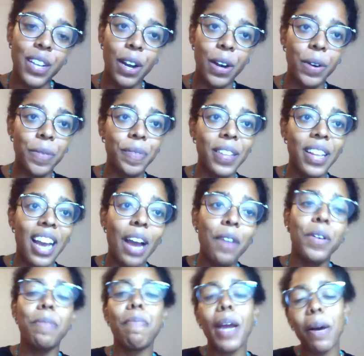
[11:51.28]
So I
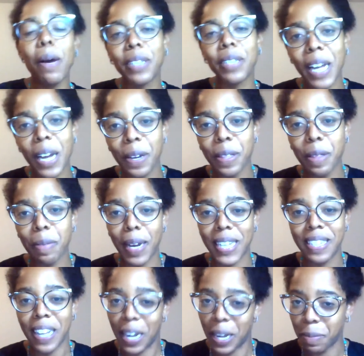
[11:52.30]
wouldn't be able to tell you the
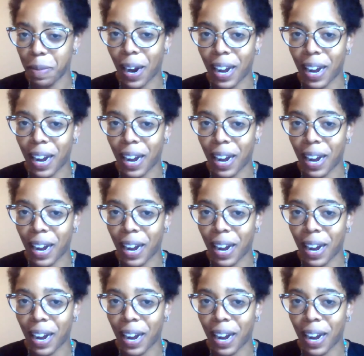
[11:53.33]
best selling